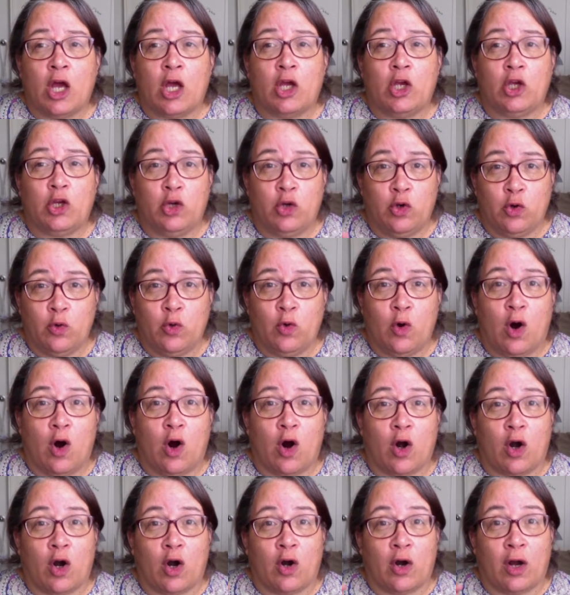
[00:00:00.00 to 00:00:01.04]
you
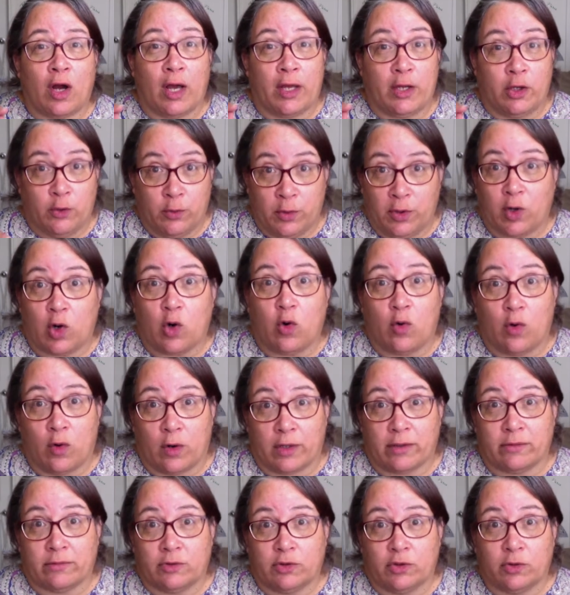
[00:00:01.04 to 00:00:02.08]
are a
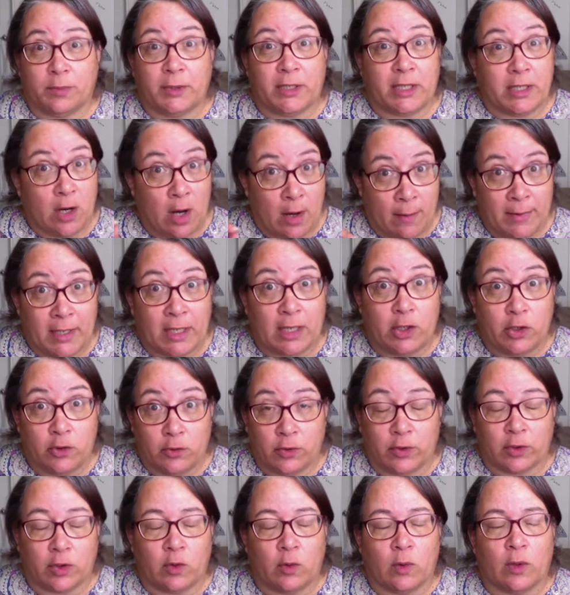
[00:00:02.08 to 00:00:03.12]
unicorn. You're becoming a
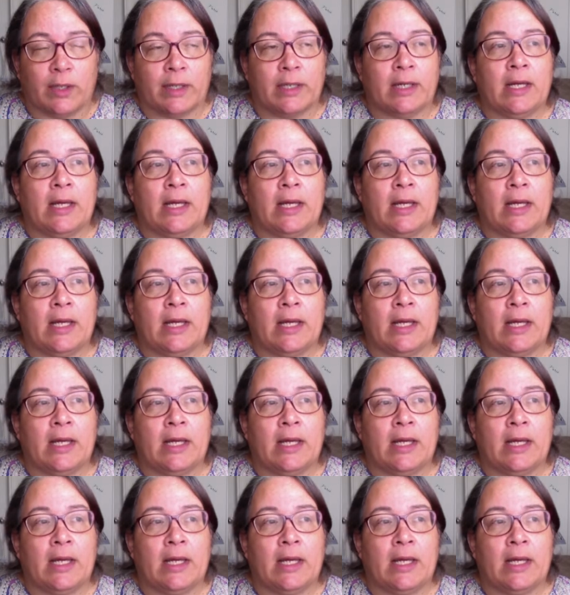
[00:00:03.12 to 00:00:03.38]
unicorn.